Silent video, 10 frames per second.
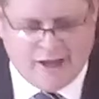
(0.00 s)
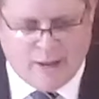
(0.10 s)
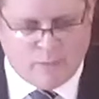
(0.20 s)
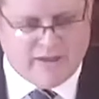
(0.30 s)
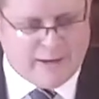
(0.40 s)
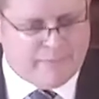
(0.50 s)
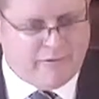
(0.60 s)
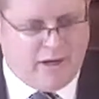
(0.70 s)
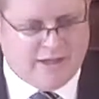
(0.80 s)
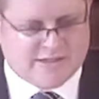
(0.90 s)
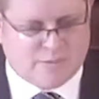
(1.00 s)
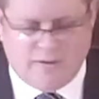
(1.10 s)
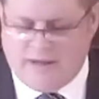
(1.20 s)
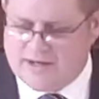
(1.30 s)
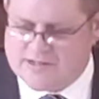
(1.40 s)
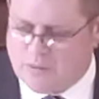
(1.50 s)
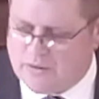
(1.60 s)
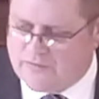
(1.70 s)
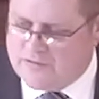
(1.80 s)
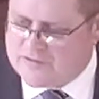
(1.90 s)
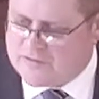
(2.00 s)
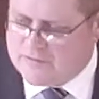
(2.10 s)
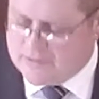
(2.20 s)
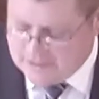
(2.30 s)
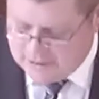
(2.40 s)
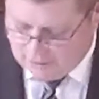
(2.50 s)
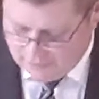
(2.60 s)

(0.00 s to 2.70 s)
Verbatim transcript: and without price? Well, that is what is on, on